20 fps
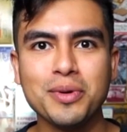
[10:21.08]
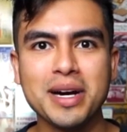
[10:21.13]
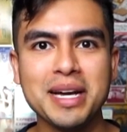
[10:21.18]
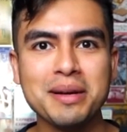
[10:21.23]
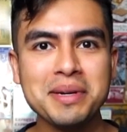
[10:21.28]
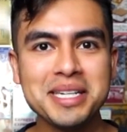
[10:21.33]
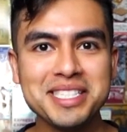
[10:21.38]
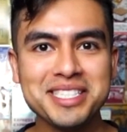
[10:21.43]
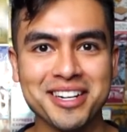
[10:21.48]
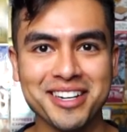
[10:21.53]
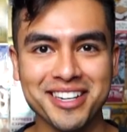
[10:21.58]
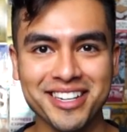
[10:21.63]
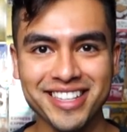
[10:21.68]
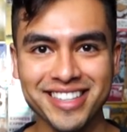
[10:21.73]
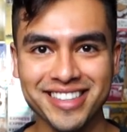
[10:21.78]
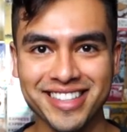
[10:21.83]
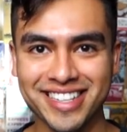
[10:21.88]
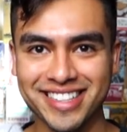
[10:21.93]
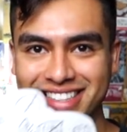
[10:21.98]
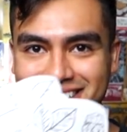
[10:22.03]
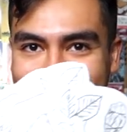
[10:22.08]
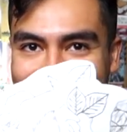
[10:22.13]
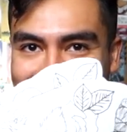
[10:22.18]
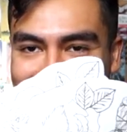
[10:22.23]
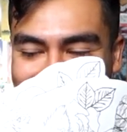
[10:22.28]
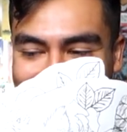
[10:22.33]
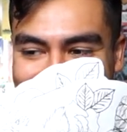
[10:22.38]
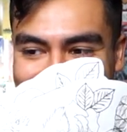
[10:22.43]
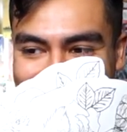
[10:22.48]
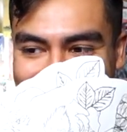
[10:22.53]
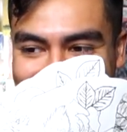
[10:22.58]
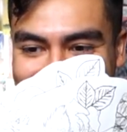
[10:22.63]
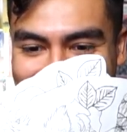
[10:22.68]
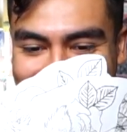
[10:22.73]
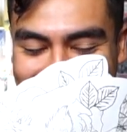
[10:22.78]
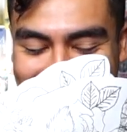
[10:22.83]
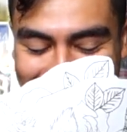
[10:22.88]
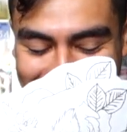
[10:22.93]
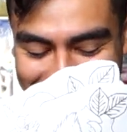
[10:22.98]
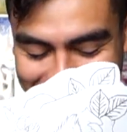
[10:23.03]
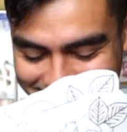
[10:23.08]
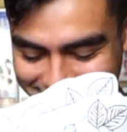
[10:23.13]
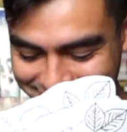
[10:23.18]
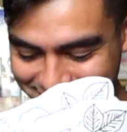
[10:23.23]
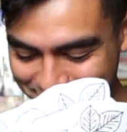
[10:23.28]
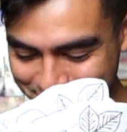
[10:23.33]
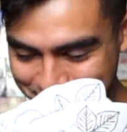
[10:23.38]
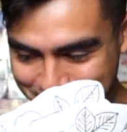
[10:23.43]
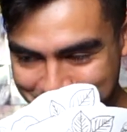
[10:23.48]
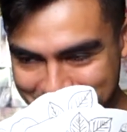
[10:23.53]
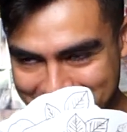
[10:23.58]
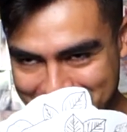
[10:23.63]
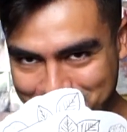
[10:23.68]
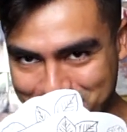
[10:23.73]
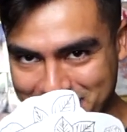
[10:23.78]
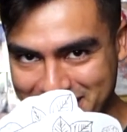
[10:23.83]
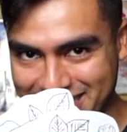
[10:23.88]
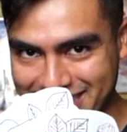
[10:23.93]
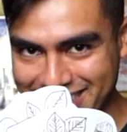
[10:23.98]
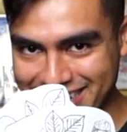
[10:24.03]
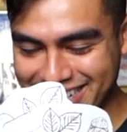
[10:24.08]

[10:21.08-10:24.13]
why am I talking like that? Who am I?